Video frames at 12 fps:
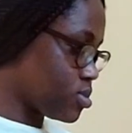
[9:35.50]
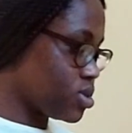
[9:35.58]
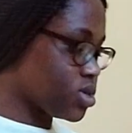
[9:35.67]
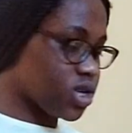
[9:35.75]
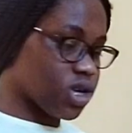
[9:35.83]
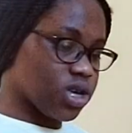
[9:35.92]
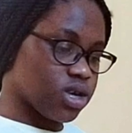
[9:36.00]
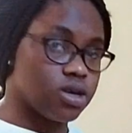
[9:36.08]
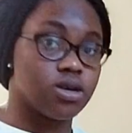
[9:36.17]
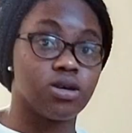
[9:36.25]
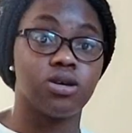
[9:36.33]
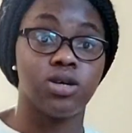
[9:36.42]
Okay,
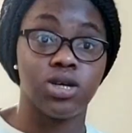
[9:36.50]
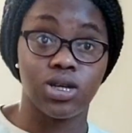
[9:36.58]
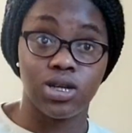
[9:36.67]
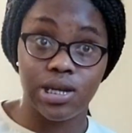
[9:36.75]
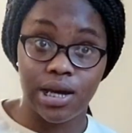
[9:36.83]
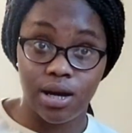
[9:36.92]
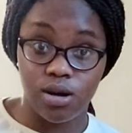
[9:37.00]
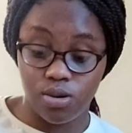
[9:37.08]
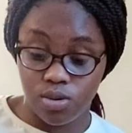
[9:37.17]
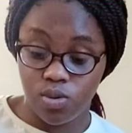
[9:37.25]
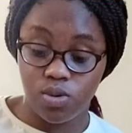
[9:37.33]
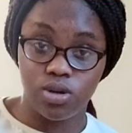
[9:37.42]

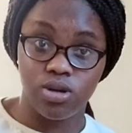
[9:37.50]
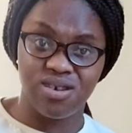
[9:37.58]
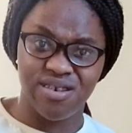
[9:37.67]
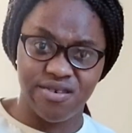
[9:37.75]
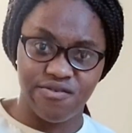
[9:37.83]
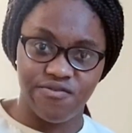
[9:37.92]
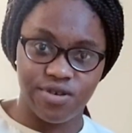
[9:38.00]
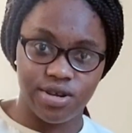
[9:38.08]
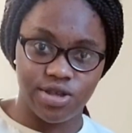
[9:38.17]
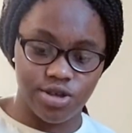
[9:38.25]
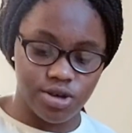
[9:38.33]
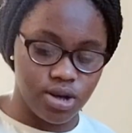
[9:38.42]
now for the
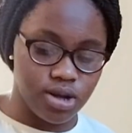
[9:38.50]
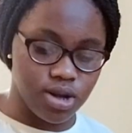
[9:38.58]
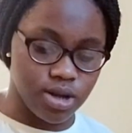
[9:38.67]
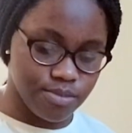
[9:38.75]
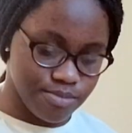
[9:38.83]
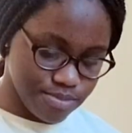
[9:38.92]
chocolate.